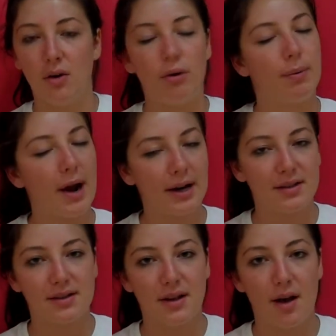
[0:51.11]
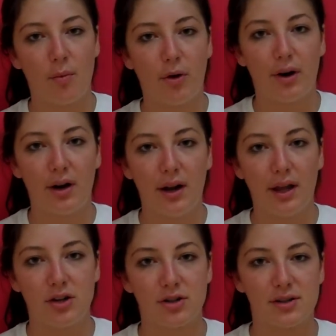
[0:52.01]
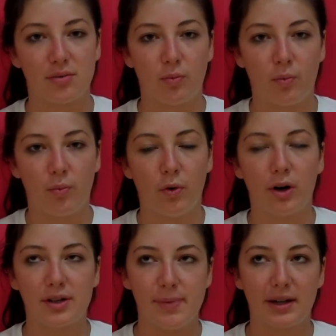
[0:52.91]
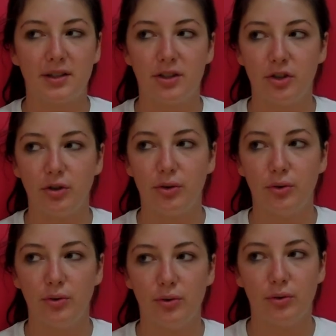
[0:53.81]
we practice a lot more and just we're expected to